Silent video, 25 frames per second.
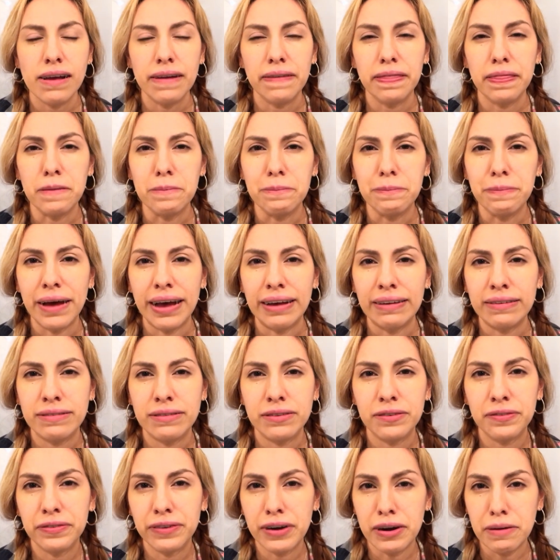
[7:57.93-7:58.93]
the
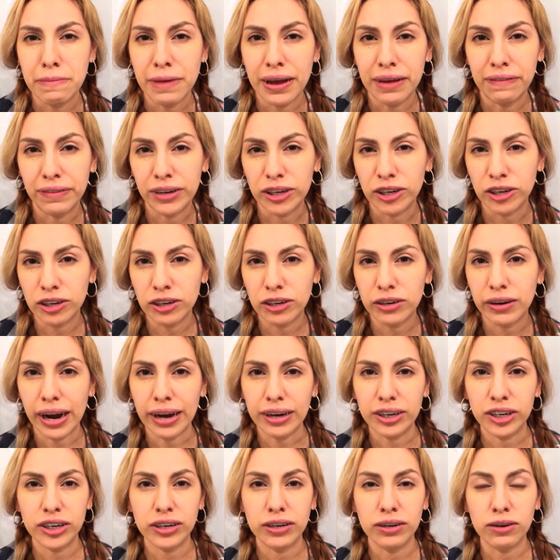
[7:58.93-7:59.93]
best for my vision
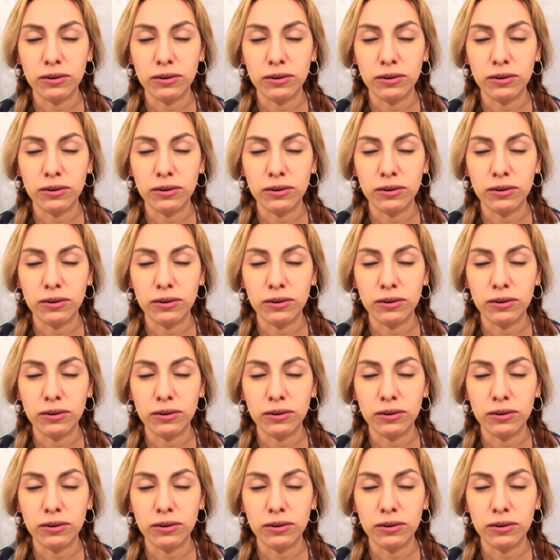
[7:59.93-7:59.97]
correction